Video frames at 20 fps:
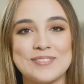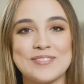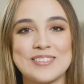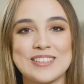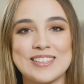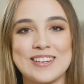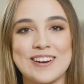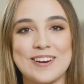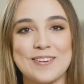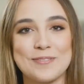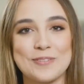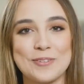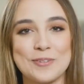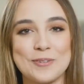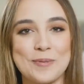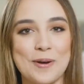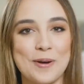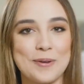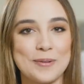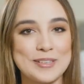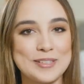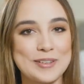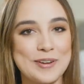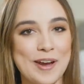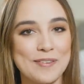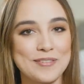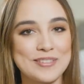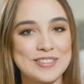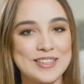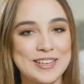to visit our room always
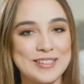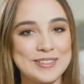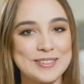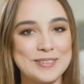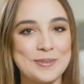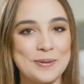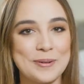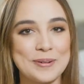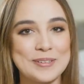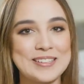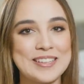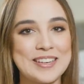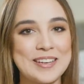gravitates towards